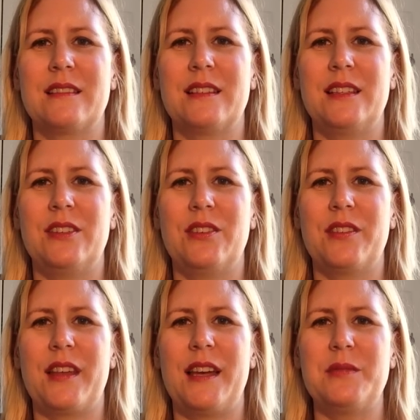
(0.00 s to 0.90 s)
you know
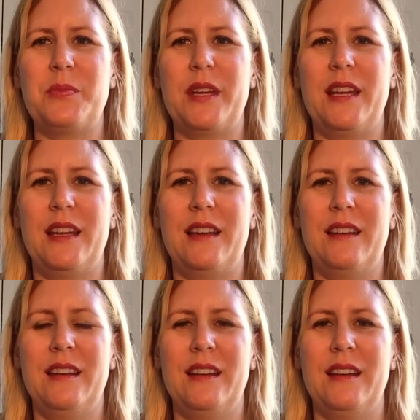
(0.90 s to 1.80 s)
that I'd been
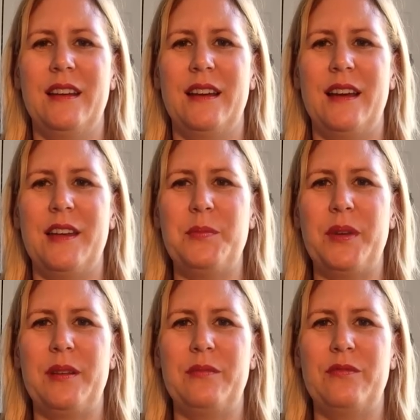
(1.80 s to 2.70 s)

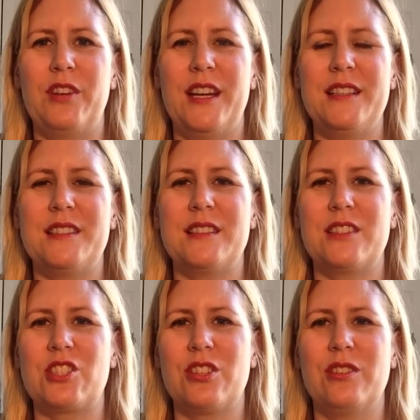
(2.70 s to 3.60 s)
raised as a
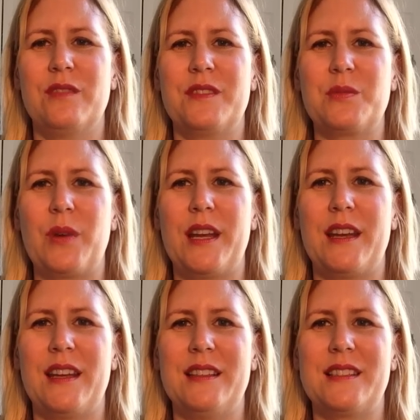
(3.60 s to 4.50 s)
Jehovah's
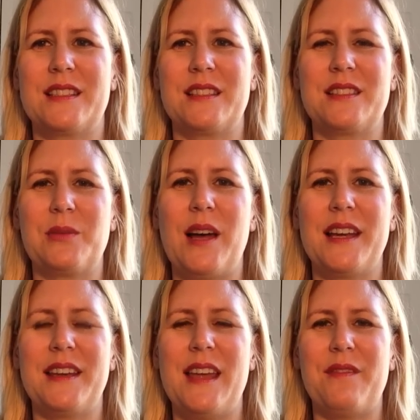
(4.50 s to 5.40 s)
Witness, so
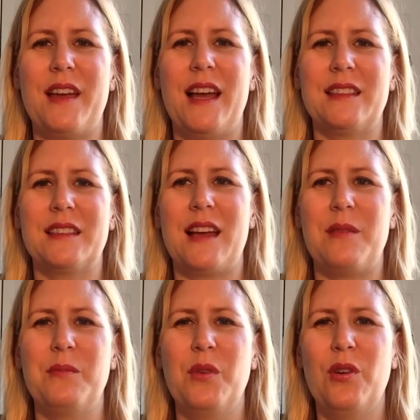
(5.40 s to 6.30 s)
I'd never had that
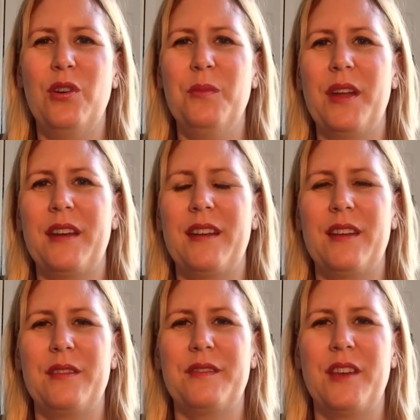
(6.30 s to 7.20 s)
moment
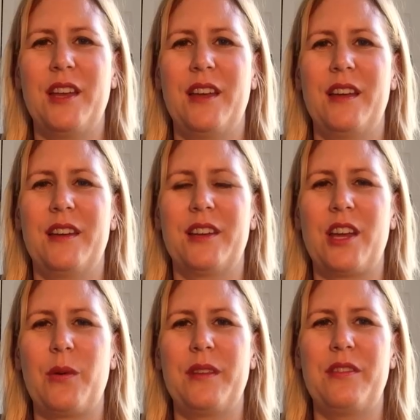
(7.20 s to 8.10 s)
of
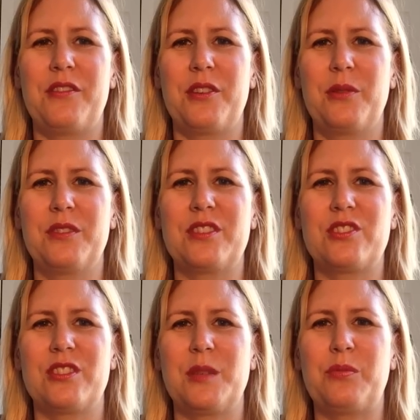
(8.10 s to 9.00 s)
going through the
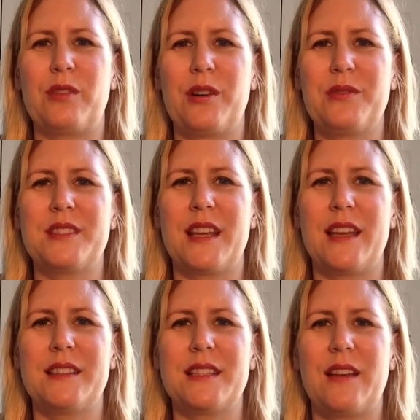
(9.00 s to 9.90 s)
study
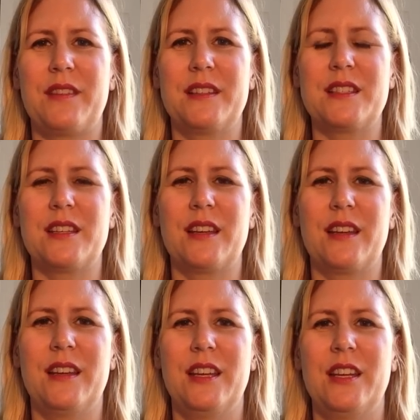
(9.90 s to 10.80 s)
process, having
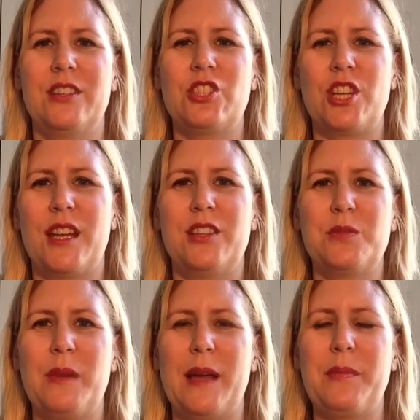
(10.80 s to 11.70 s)
to change
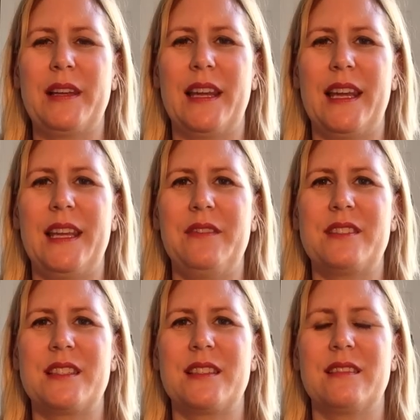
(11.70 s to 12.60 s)
my
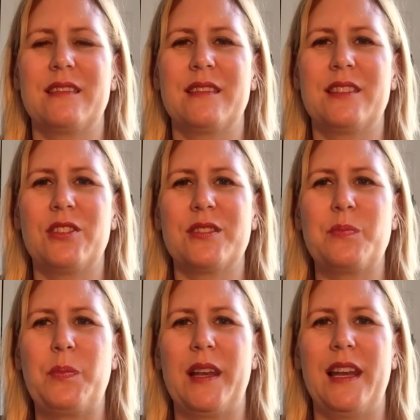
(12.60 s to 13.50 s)
beliefs. Those
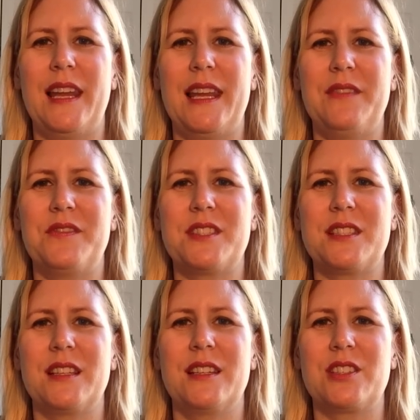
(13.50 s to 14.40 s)

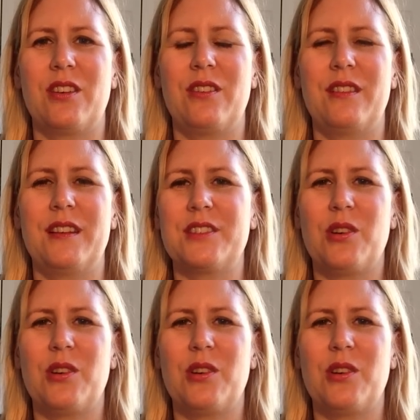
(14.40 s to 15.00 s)
beliefs had had